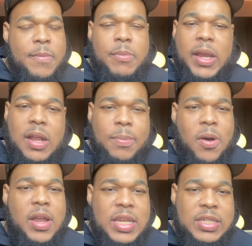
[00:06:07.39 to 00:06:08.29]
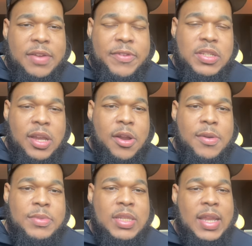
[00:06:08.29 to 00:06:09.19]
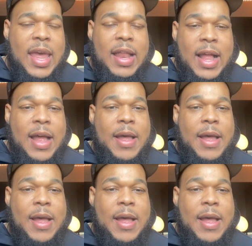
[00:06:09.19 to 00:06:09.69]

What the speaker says: bringing up all these different terms that